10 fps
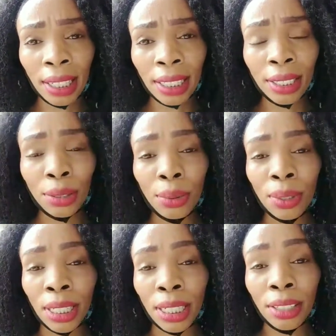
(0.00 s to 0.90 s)
I just don't
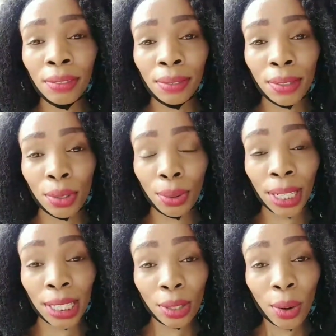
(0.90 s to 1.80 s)
want to leave
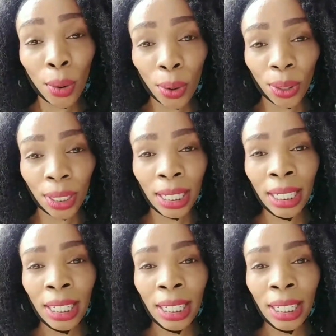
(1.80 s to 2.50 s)
sockets on.